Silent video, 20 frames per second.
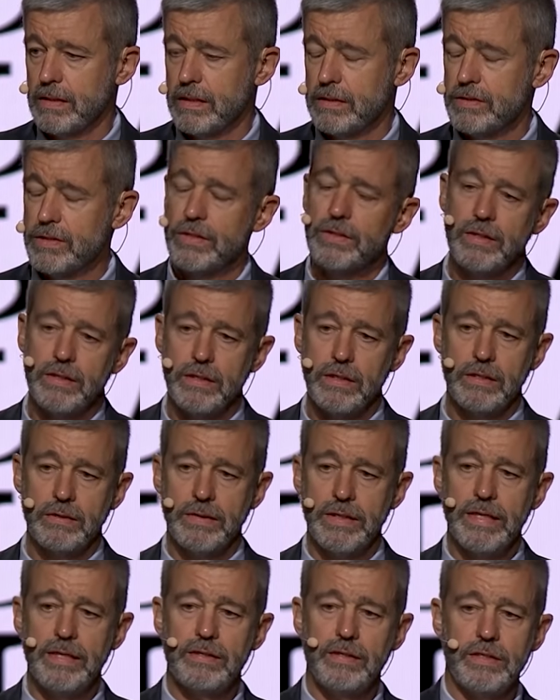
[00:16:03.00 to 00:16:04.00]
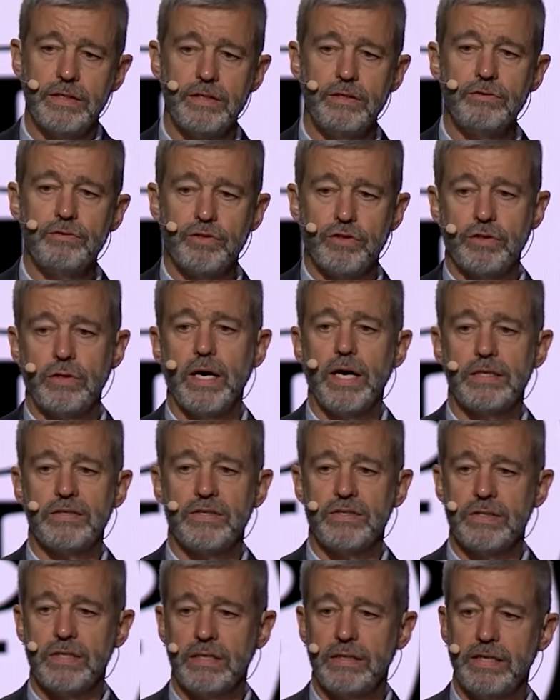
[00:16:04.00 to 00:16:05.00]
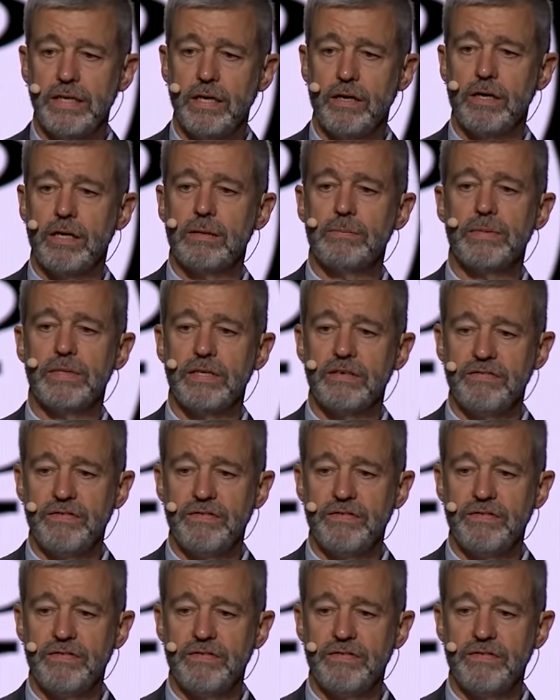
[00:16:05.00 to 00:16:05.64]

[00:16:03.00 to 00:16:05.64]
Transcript: to the degree that you trust in the arm of the